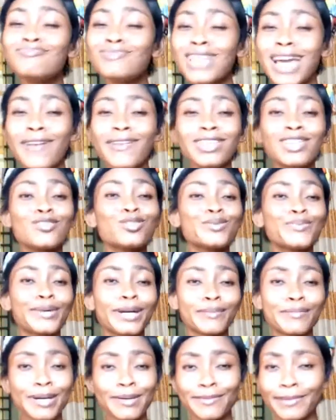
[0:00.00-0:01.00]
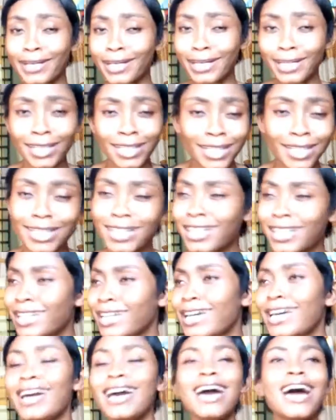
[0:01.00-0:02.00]
they already not to pack my bag.
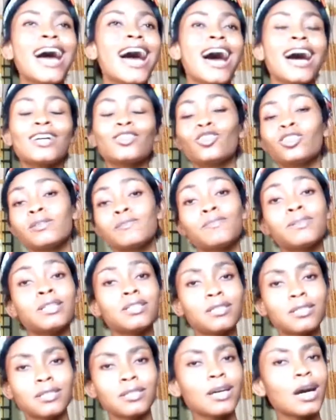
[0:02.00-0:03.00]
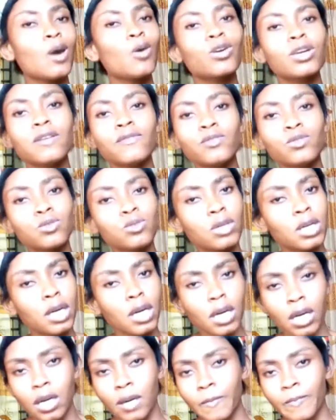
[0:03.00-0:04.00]
I told him, please, I'll give you
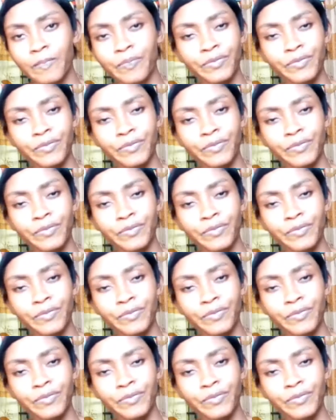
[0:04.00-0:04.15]
2K.